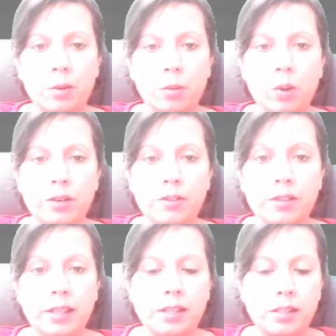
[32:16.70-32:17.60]
one of the
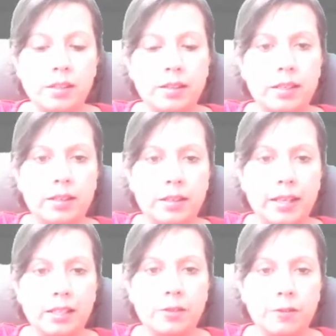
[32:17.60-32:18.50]
things that in the
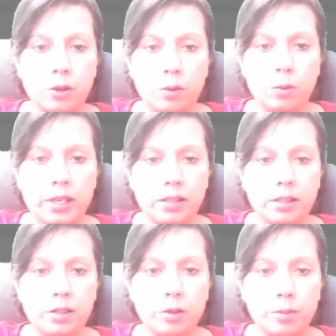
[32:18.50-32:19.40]
next few
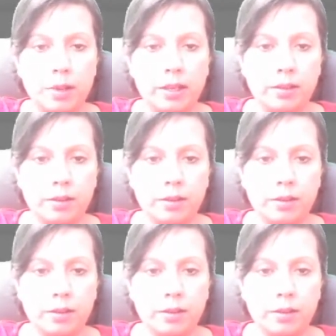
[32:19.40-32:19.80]
weeks you might